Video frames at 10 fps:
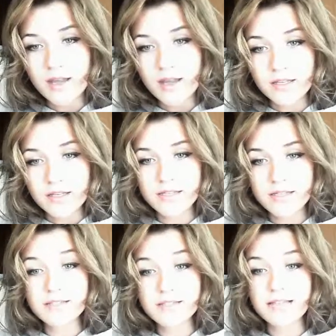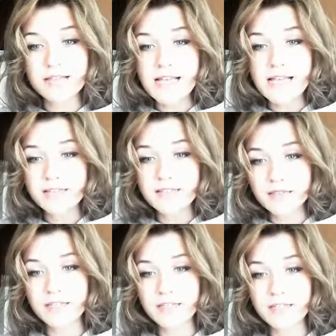This is the last
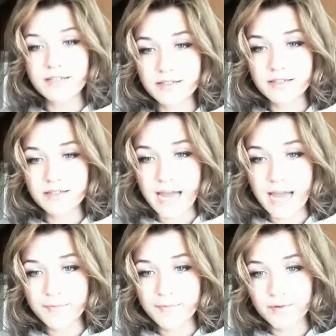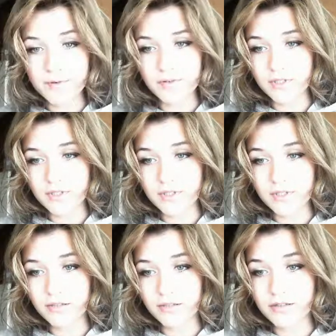6th step of
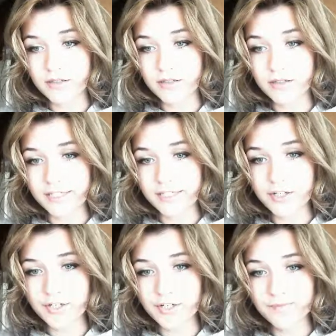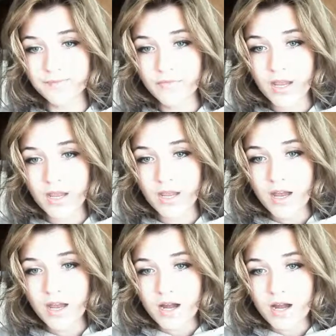internationalization.
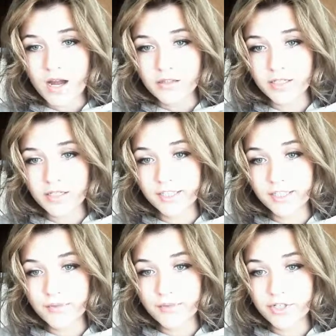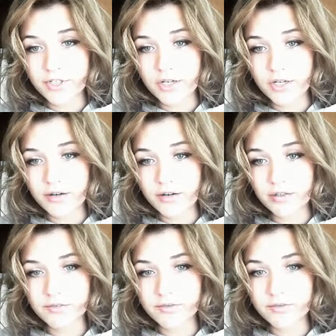The distinguished
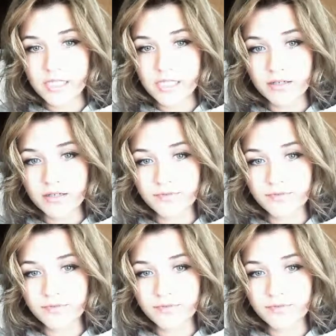characteristic of